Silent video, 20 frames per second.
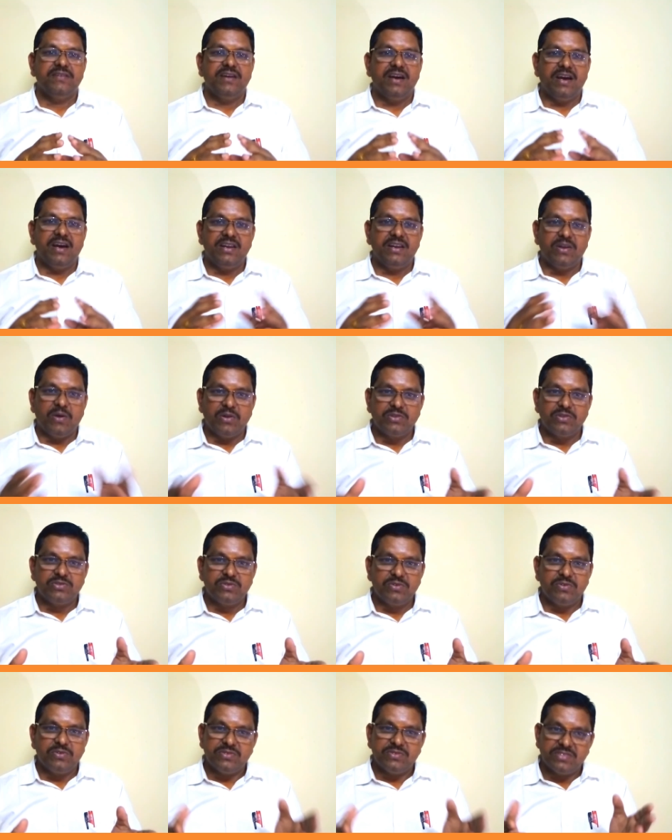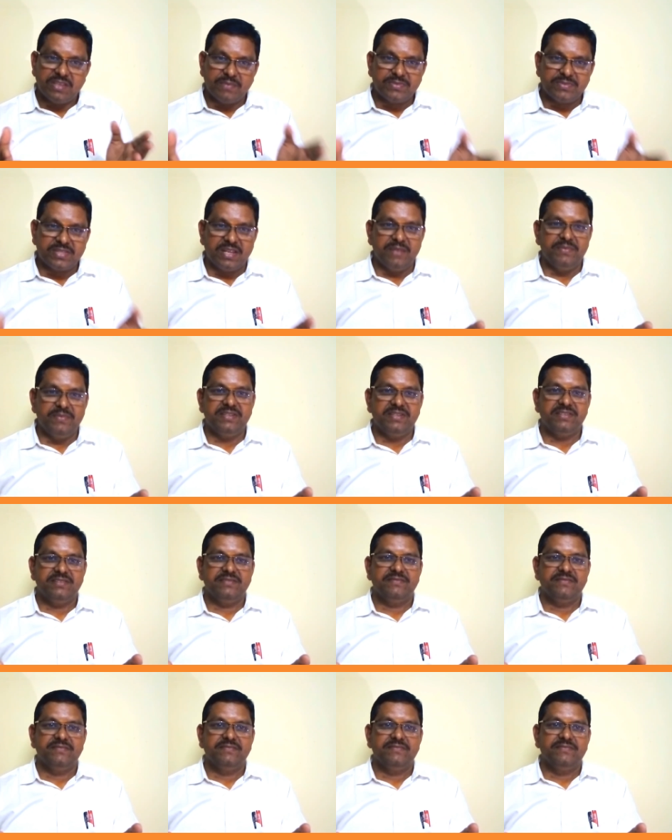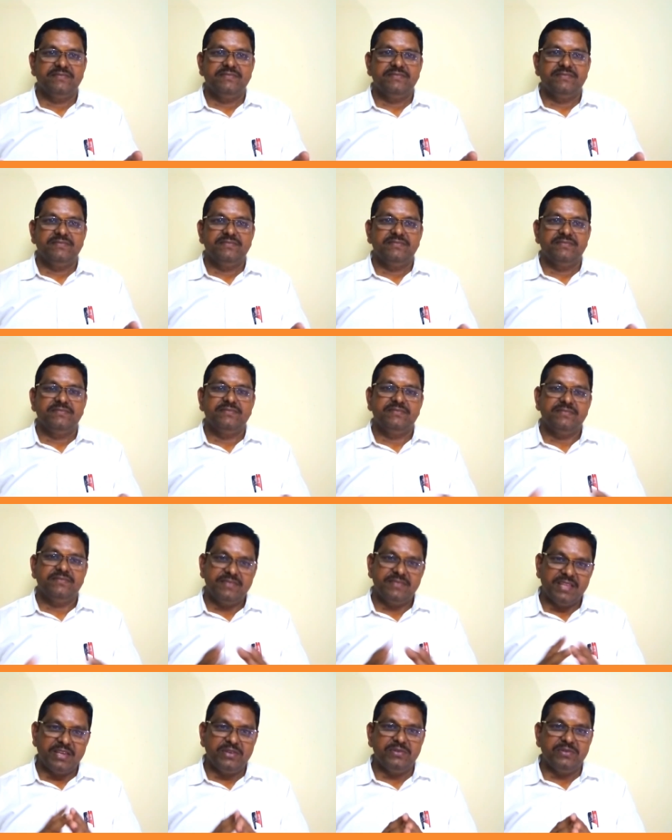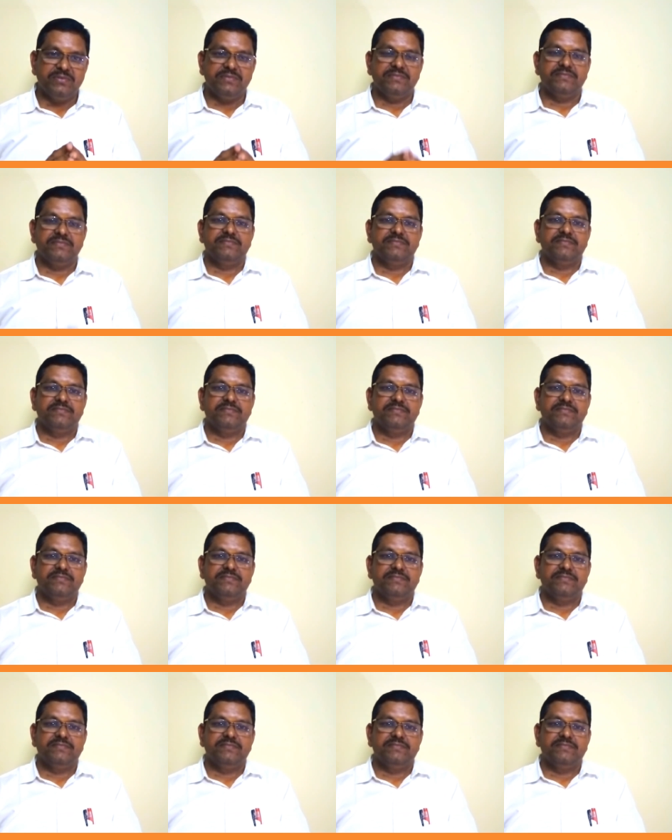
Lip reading: and also subscribe it. Thank you.